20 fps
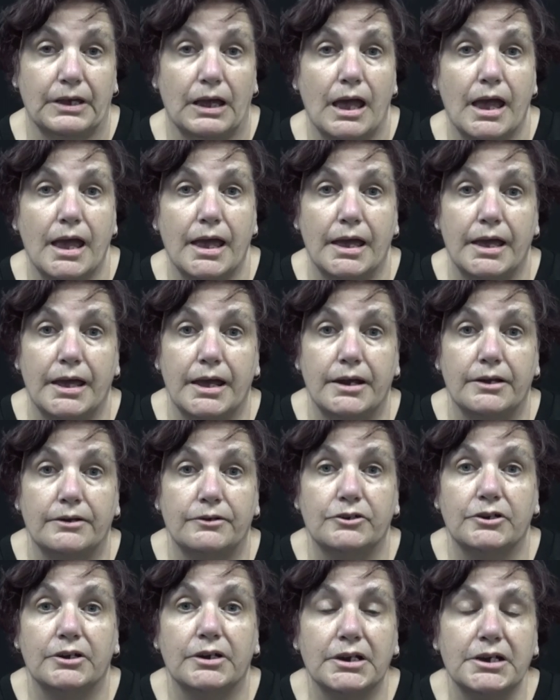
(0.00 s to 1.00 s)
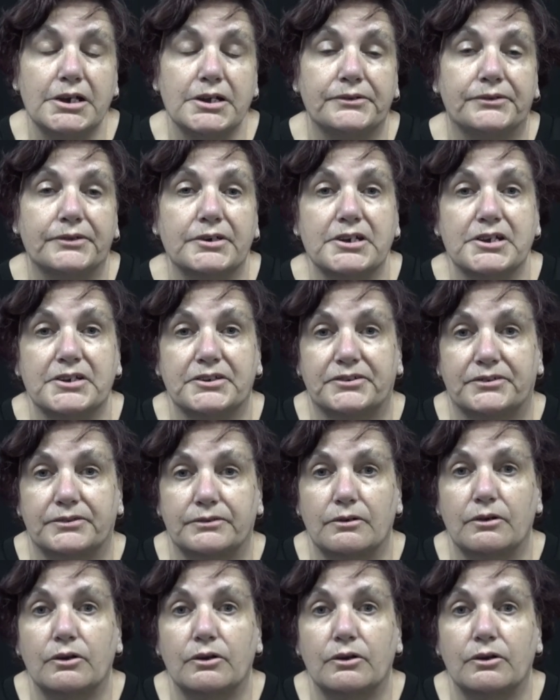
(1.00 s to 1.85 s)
and you need these,